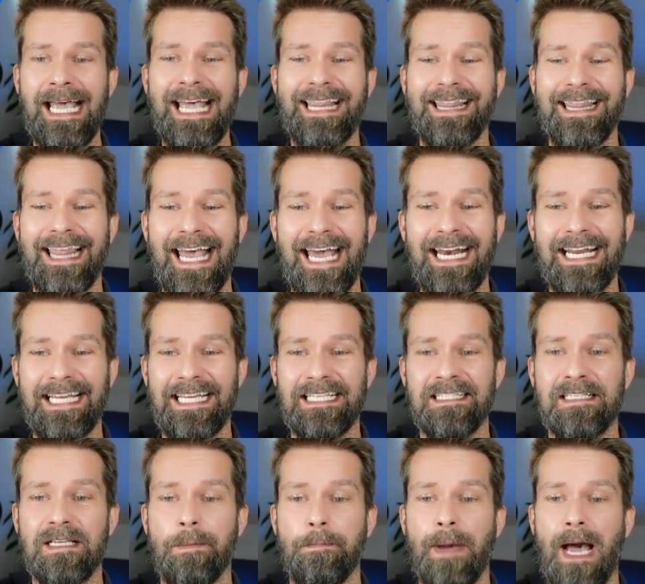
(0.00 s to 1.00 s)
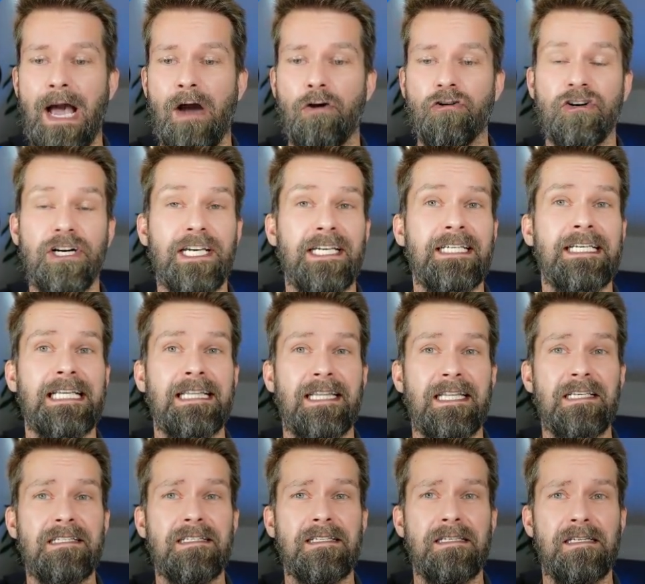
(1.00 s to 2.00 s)
that is powering
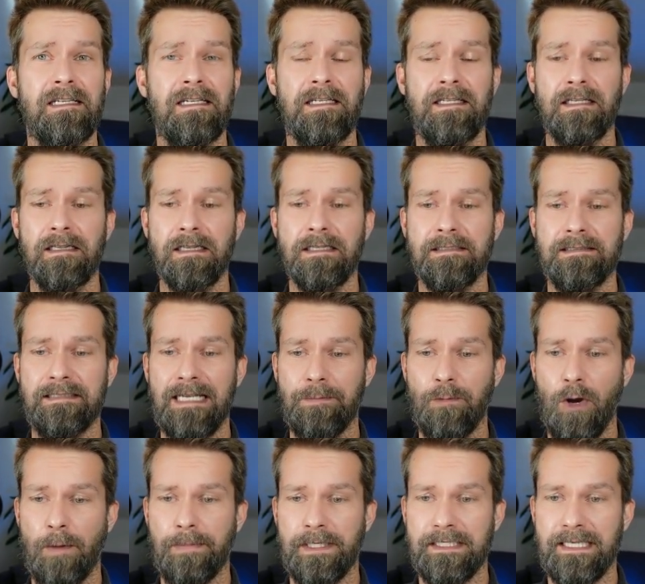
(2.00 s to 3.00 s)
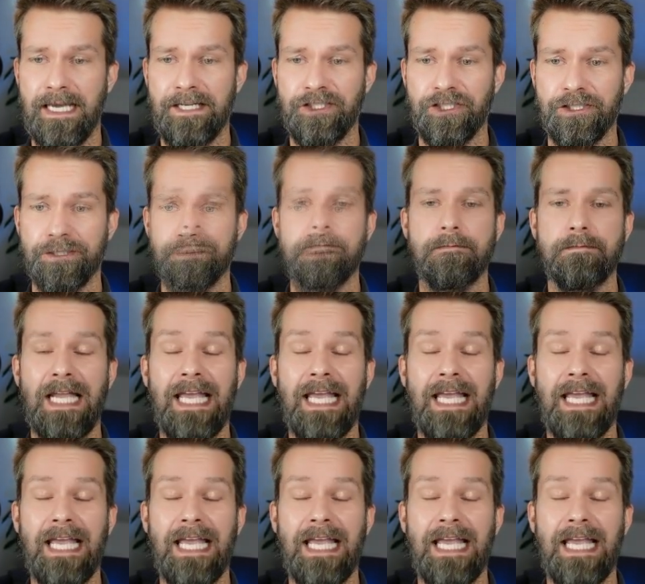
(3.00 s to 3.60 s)
this little demo application.